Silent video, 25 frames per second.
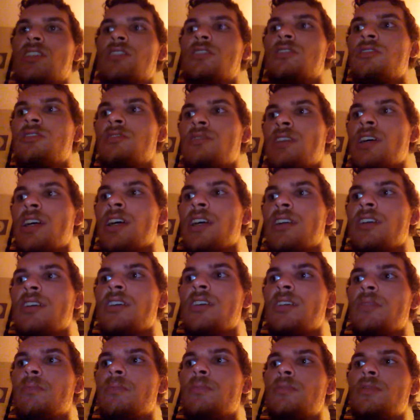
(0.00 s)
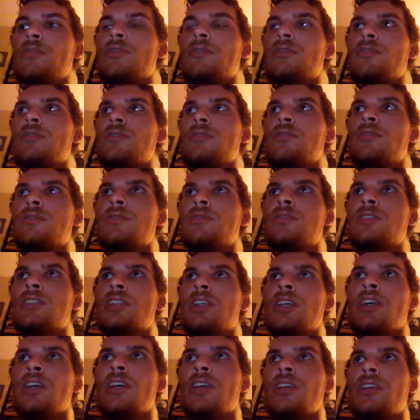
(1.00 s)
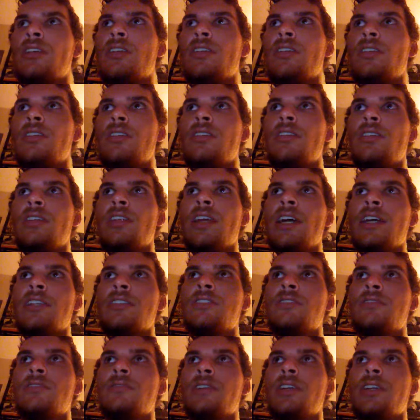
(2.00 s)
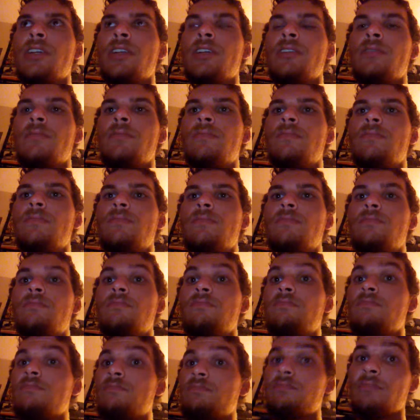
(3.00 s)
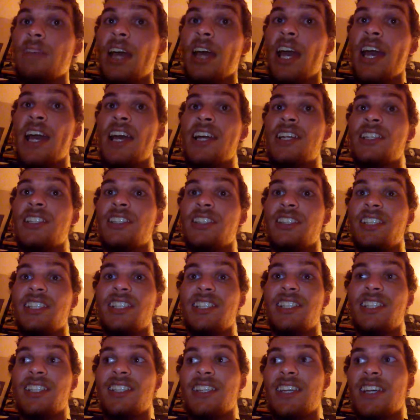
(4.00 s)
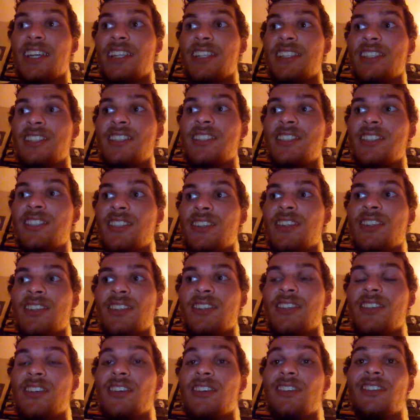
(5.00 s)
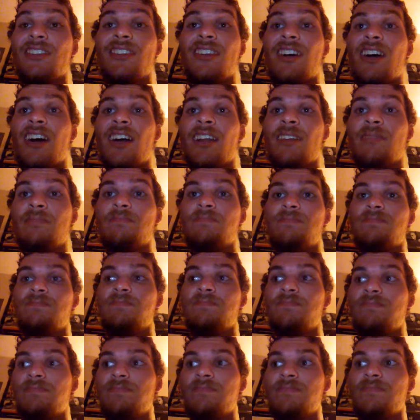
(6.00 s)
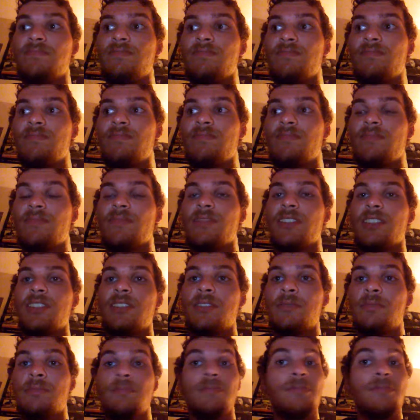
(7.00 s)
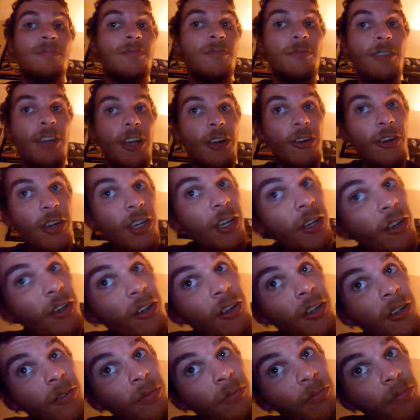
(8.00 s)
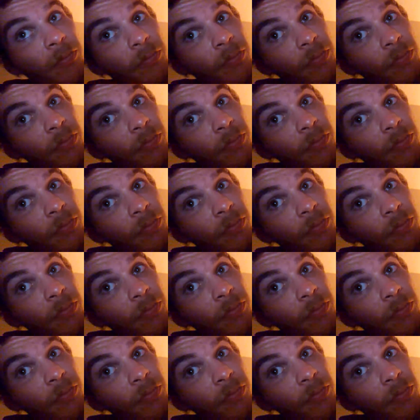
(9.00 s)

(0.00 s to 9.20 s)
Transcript: Track number 10 Lacerated. I actually did like this song a lot. That's very good.